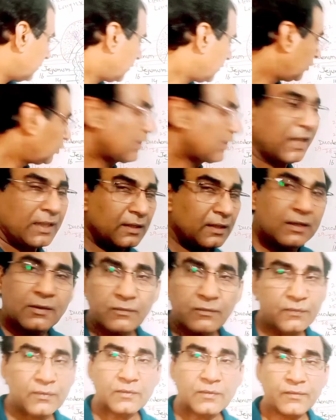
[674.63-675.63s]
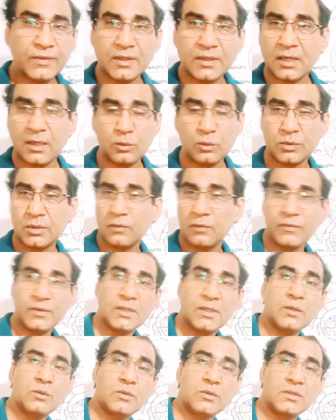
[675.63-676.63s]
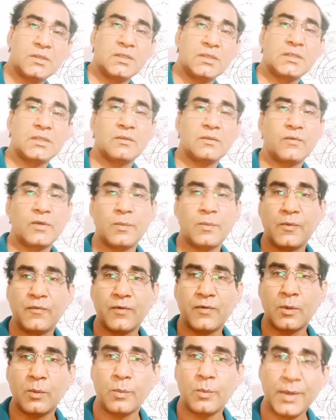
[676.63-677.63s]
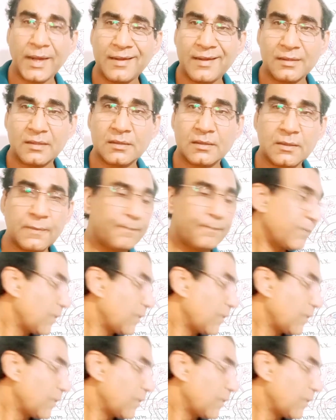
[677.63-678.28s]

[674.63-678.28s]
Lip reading: you can live without this vermiform appendix.